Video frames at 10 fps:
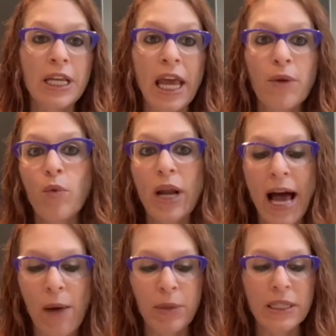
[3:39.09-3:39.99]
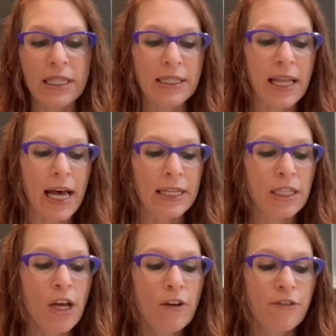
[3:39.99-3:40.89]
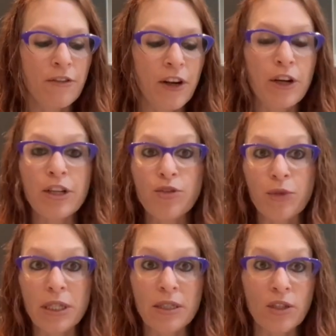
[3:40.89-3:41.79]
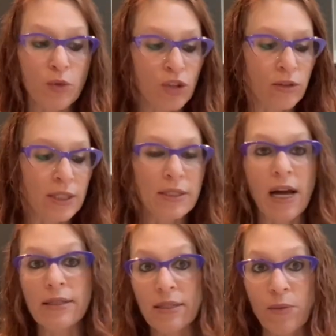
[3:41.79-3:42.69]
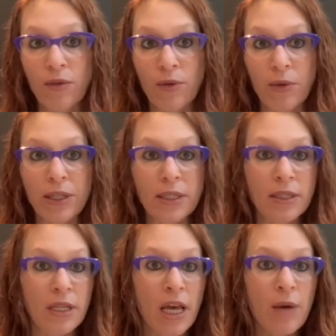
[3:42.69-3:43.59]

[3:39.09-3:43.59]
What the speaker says: And what happens is that for various reasons, which I'll discuss some of the risks,